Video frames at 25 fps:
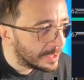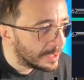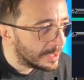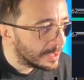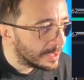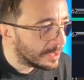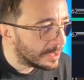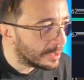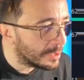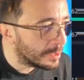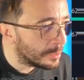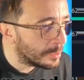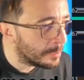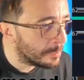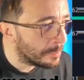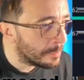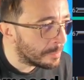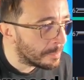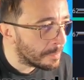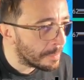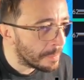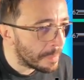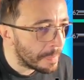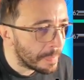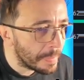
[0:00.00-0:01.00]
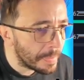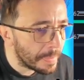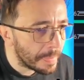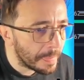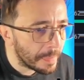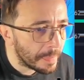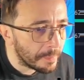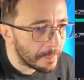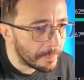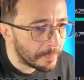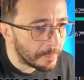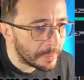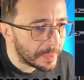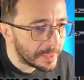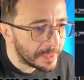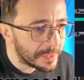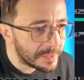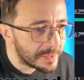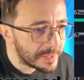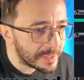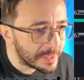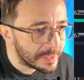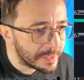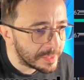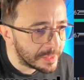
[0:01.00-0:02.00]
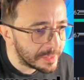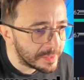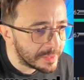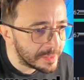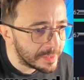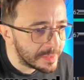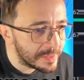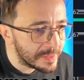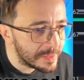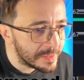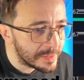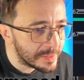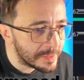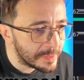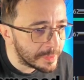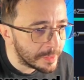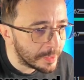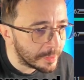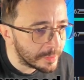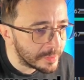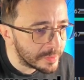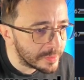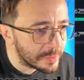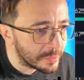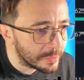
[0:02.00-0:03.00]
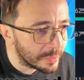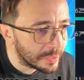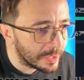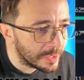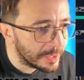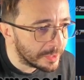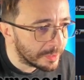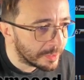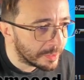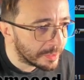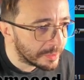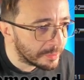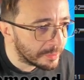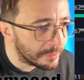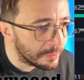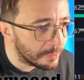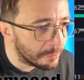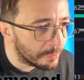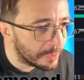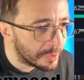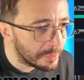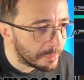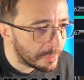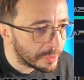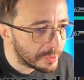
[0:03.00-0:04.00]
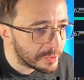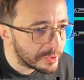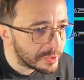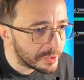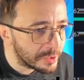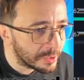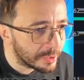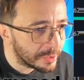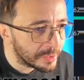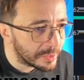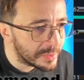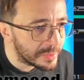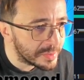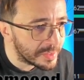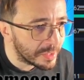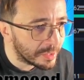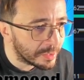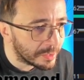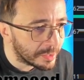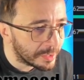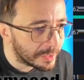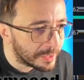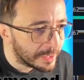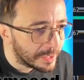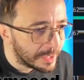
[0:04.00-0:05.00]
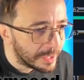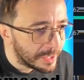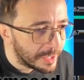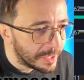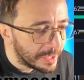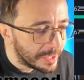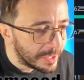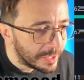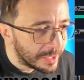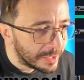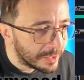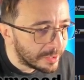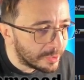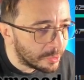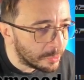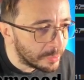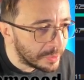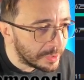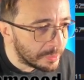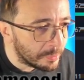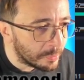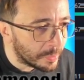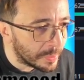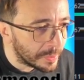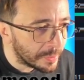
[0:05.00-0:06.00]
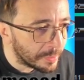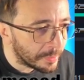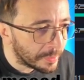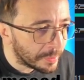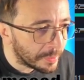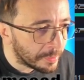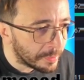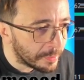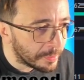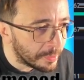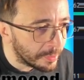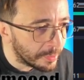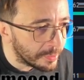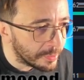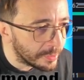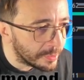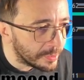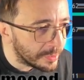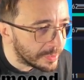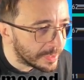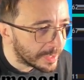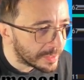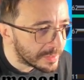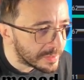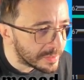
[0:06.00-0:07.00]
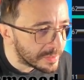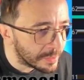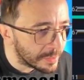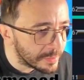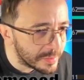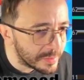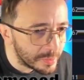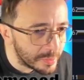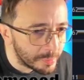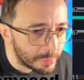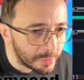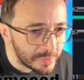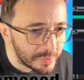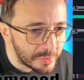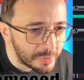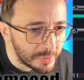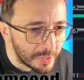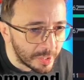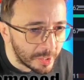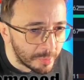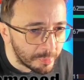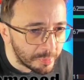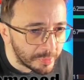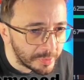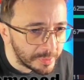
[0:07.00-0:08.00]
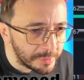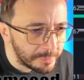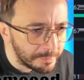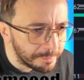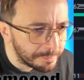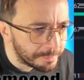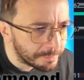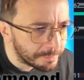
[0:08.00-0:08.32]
um, wait this is not so clear. I don't know why my charts are going one on another. That's not supposed to happen.